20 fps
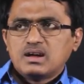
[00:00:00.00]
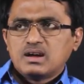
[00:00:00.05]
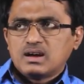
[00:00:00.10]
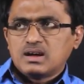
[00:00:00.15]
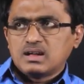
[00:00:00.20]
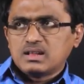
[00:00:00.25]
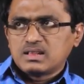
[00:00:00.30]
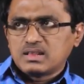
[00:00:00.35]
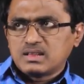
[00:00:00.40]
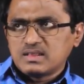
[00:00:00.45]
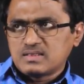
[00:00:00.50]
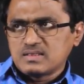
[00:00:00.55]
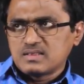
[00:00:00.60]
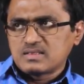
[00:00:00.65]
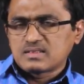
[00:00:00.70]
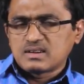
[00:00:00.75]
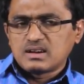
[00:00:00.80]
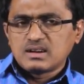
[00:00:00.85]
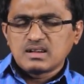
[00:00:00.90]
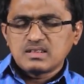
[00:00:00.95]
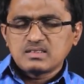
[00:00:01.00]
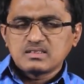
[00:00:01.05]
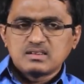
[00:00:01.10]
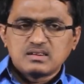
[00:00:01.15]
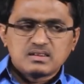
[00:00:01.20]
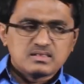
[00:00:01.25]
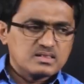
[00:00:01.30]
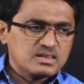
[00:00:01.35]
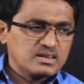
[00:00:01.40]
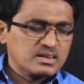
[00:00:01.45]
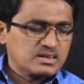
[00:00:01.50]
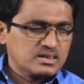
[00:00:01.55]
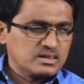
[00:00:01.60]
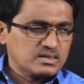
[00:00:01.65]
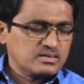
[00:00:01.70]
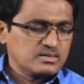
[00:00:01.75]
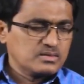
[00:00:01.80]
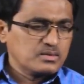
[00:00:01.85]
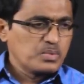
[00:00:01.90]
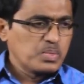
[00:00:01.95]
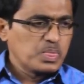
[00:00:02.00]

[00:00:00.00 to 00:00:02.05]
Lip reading: and this is called as Gaussian curve.